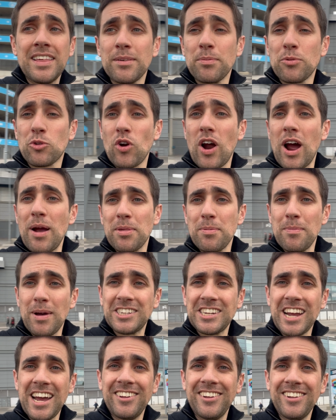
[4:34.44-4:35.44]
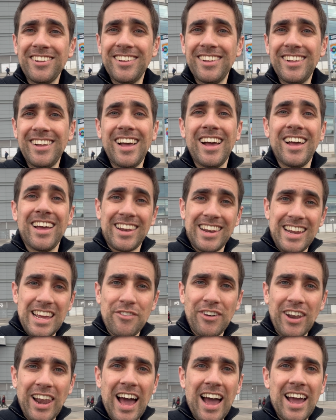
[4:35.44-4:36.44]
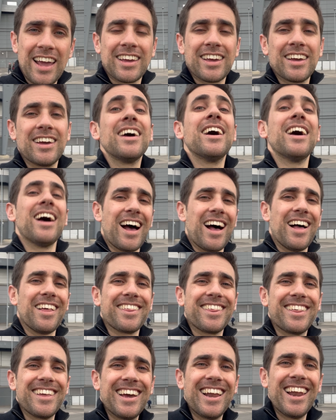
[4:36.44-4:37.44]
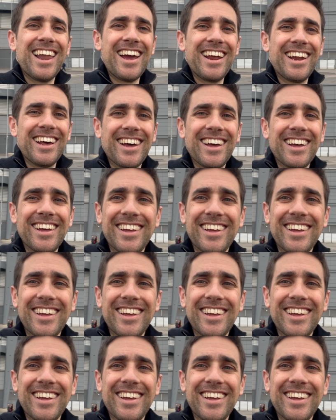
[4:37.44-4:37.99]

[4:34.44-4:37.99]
subscribe to my channel, leave a like. I'll see you later.